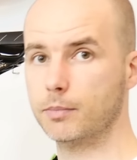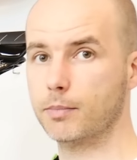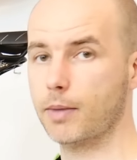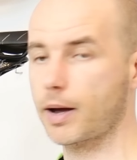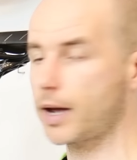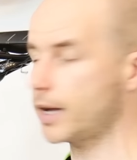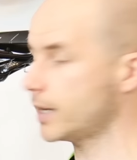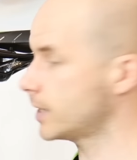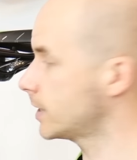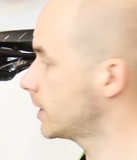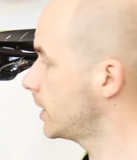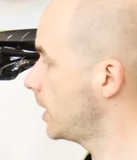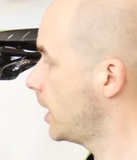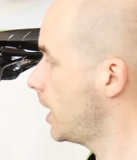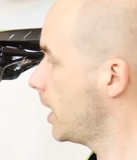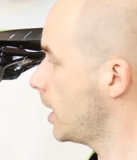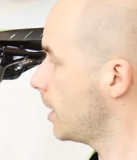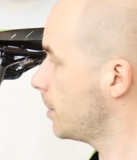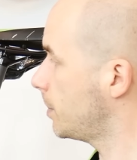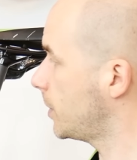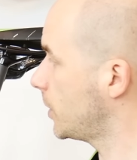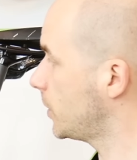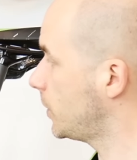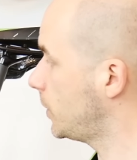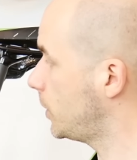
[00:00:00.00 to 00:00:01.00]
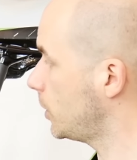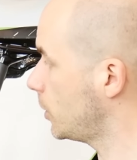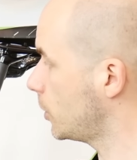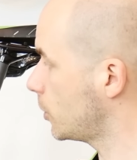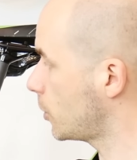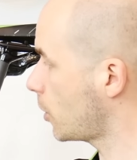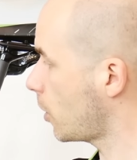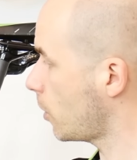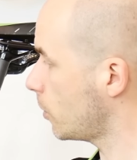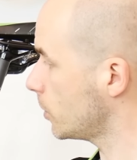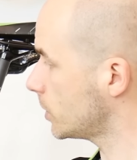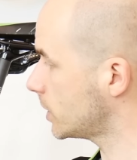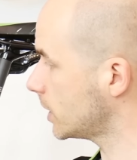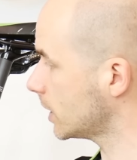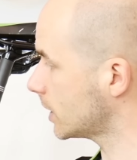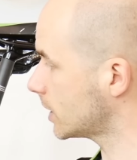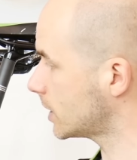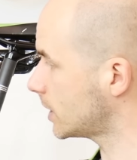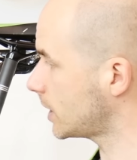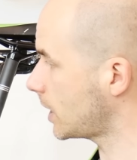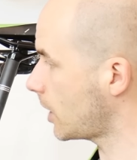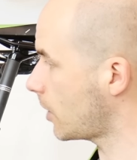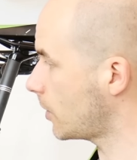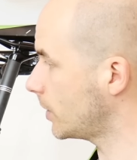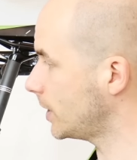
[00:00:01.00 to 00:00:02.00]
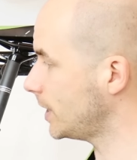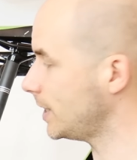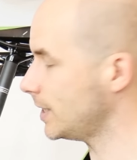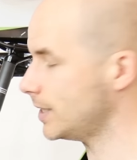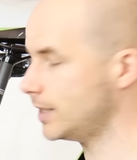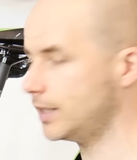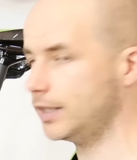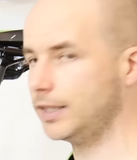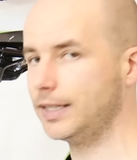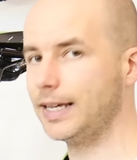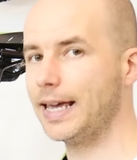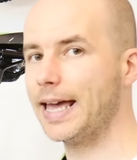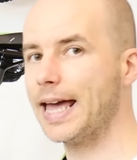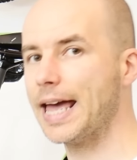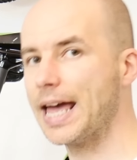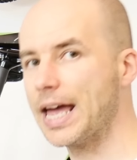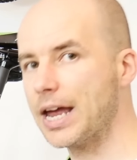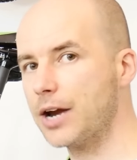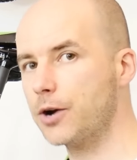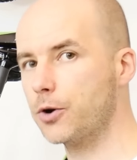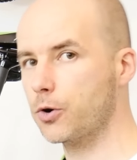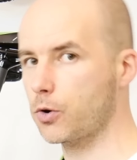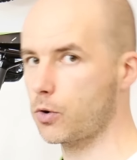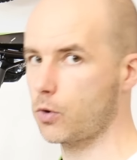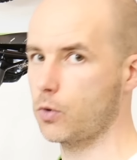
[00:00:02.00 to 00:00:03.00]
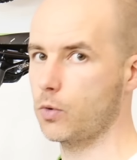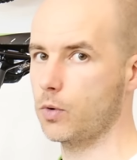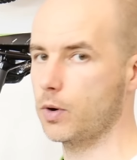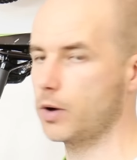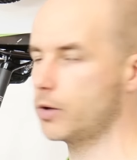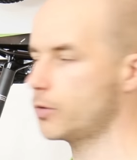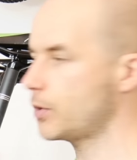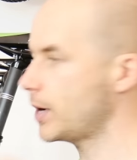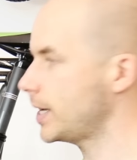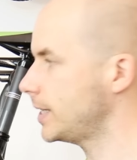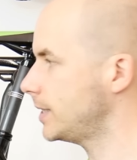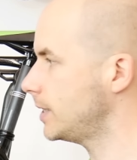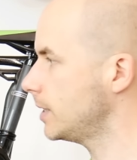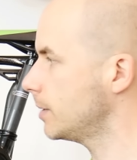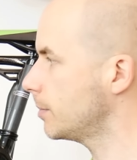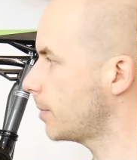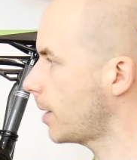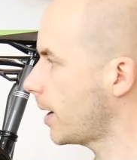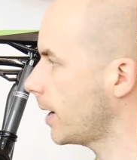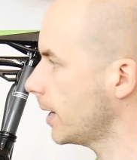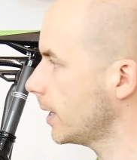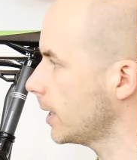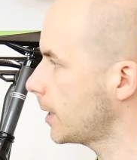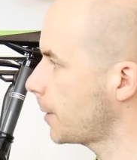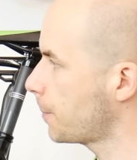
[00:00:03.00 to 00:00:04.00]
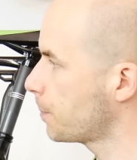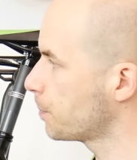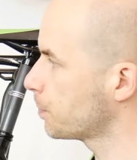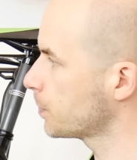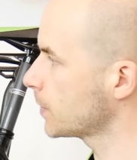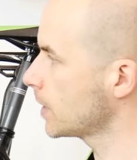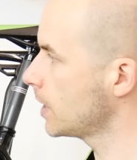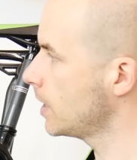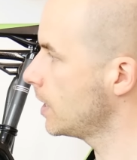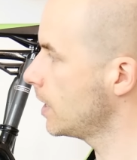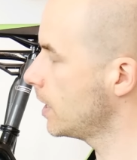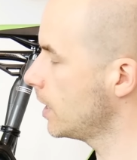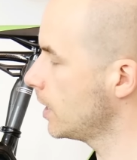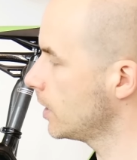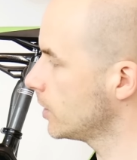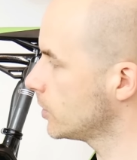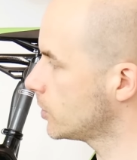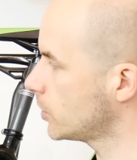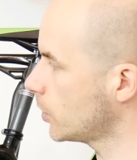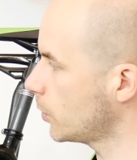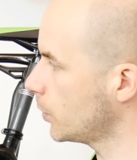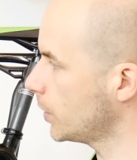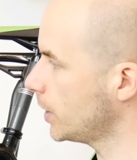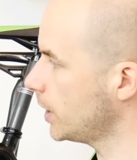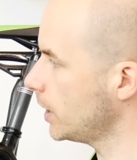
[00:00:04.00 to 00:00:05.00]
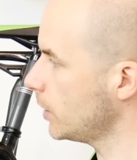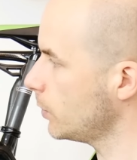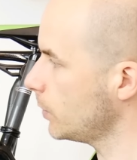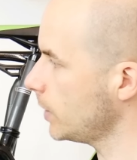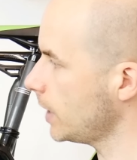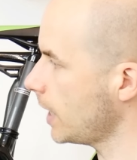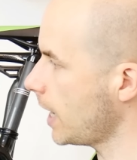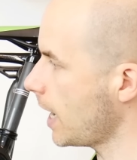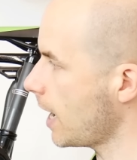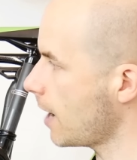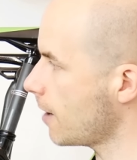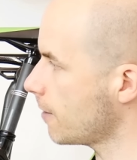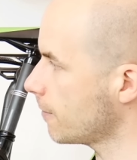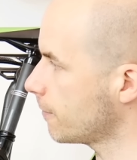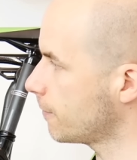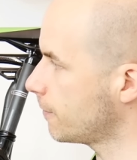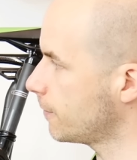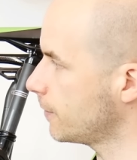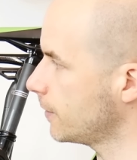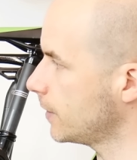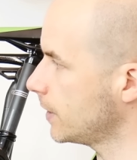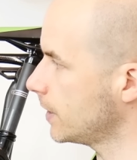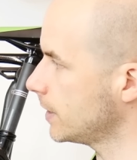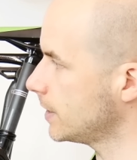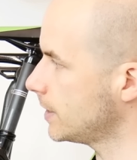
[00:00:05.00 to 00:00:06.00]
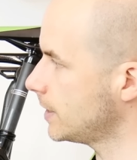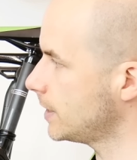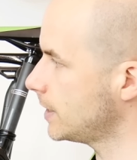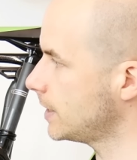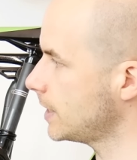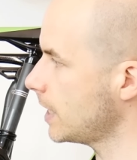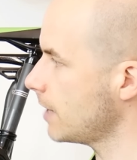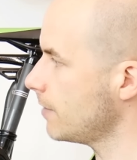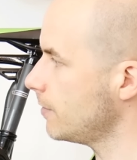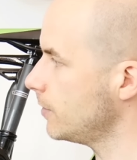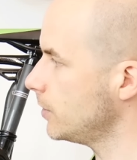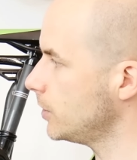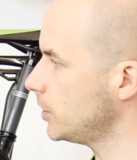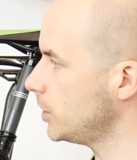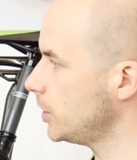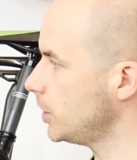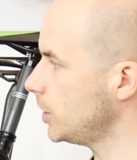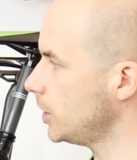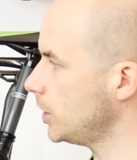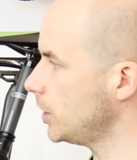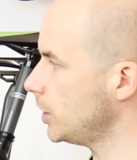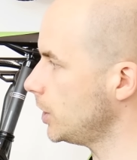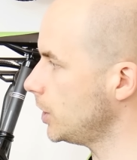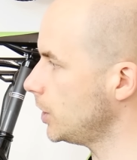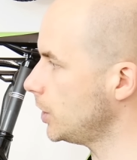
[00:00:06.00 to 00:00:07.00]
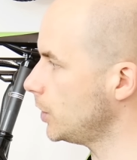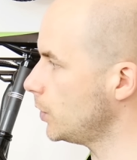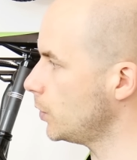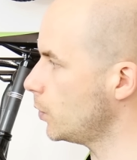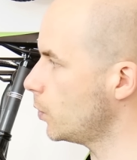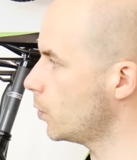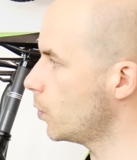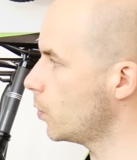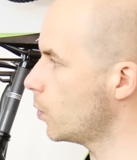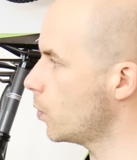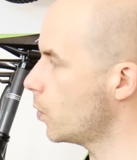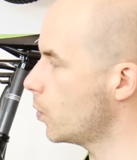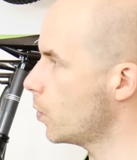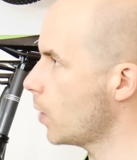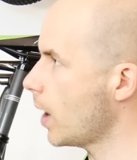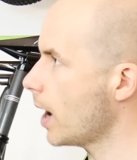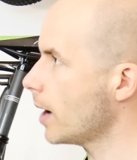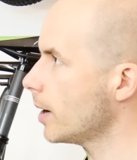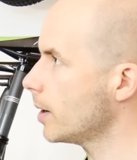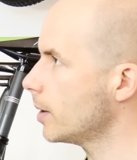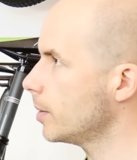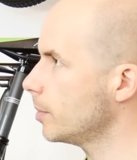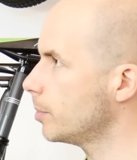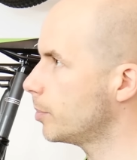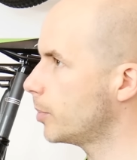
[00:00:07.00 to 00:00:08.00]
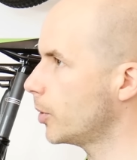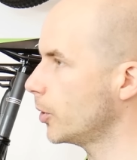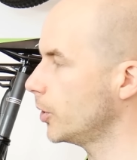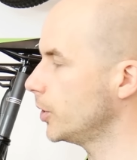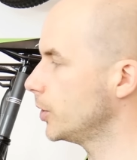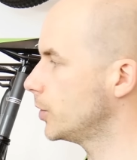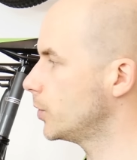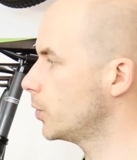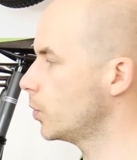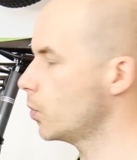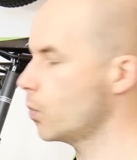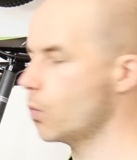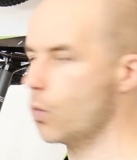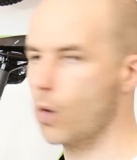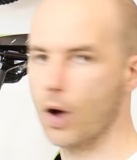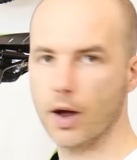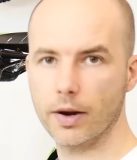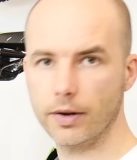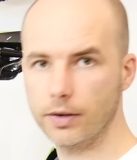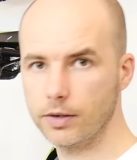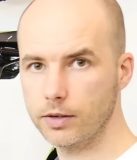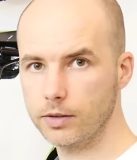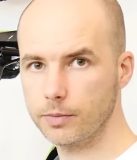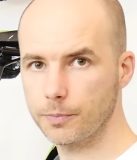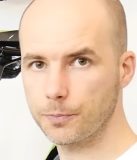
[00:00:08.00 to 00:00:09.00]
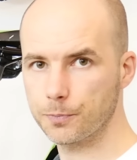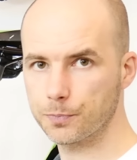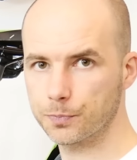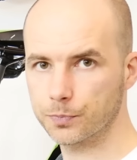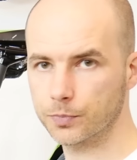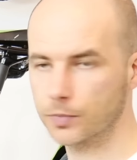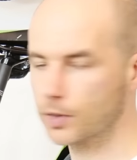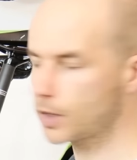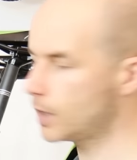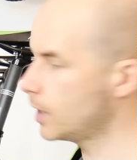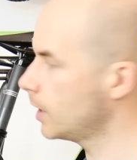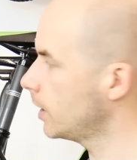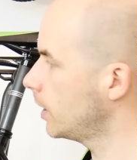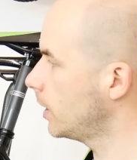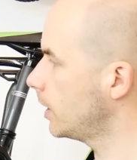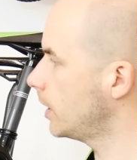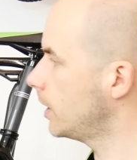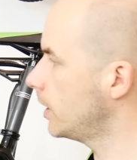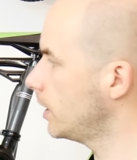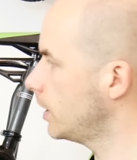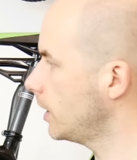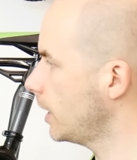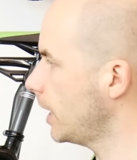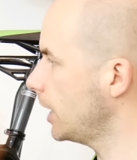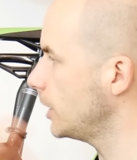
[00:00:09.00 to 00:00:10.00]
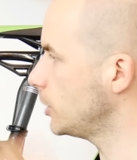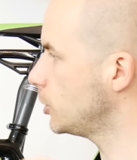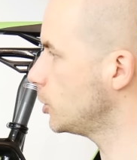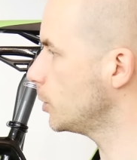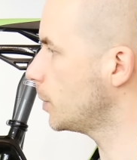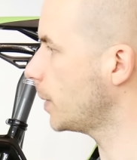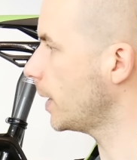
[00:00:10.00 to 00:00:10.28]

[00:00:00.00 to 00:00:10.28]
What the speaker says: bikes, but the Rose Xeon is the aero racing bike. So here we have 71.1 head tube